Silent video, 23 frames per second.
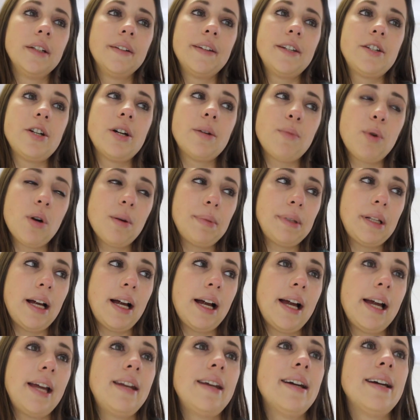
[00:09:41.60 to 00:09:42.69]
took more
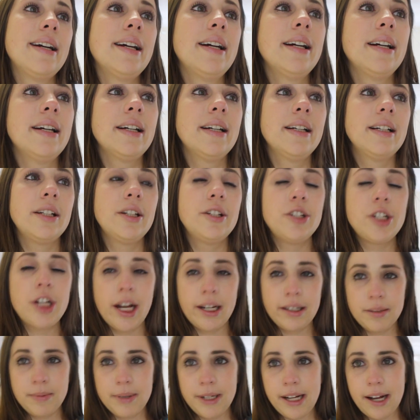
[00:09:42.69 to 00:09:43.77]
blood,
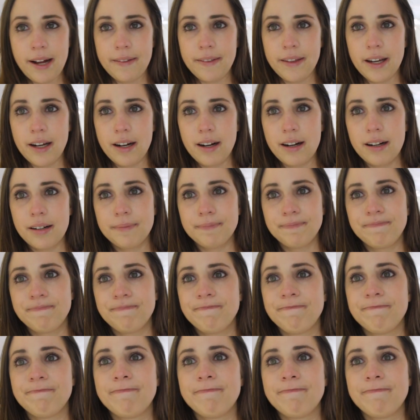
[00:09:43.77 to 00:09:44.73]
checked me down there,